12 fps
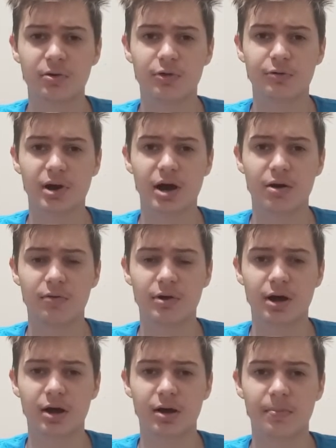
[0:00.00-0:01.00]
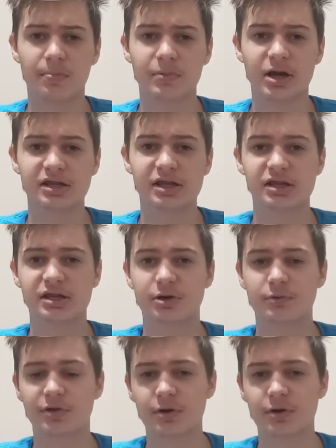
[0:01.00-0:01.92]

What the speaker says: throughout assisting with